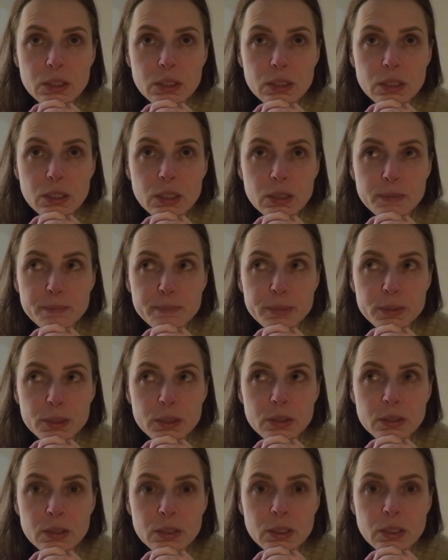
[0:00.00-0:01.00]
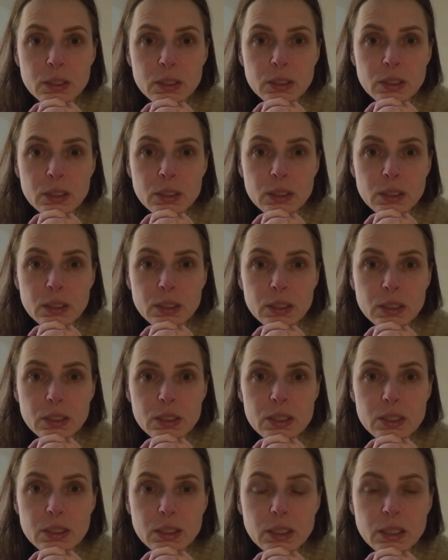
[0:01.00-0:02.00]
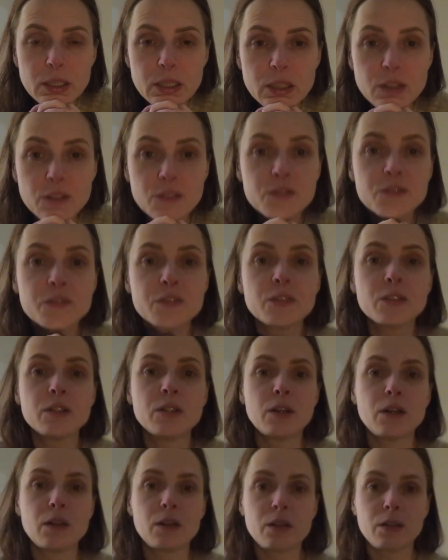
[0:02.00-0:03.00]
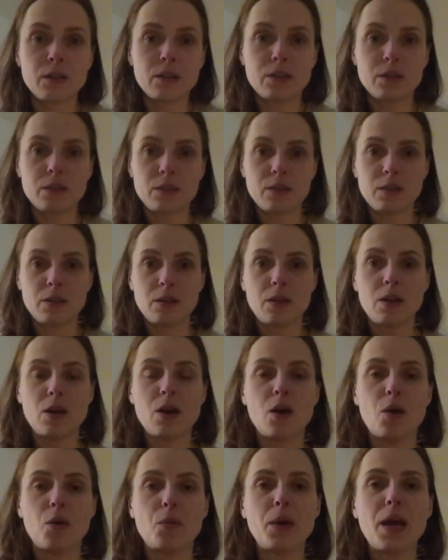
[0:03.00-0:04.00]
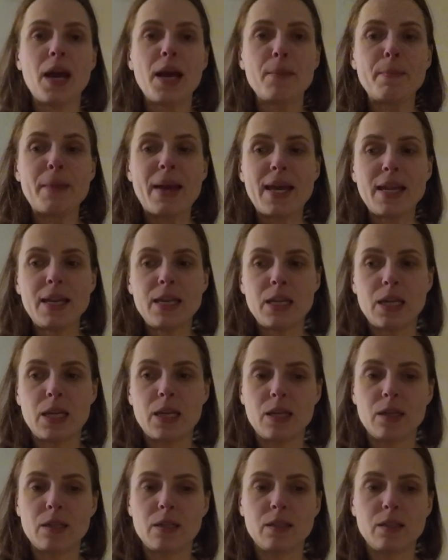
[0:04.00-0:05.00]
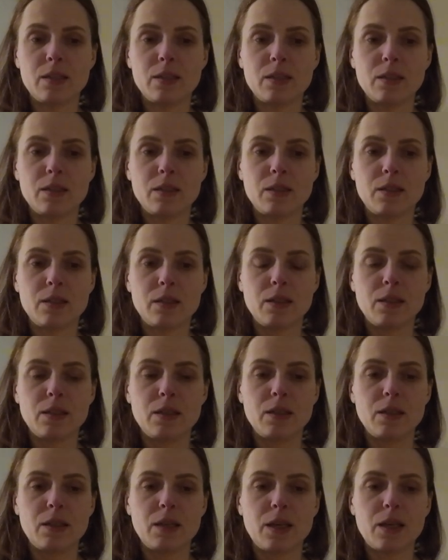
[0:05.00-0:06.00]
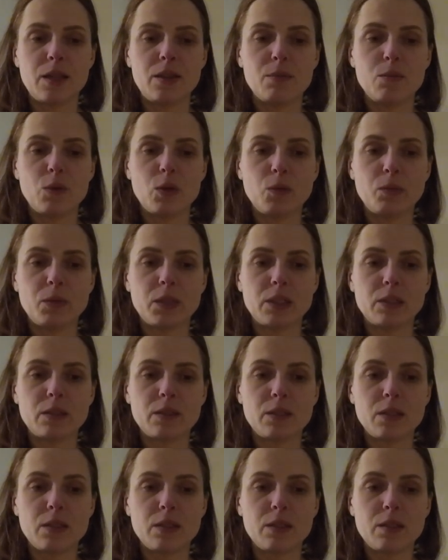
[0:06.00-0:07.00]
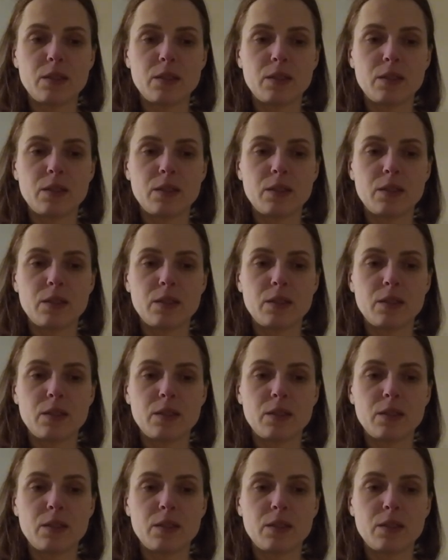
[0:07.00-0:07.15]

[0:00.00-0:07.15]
Yep, that's kind of where I'm at the moment.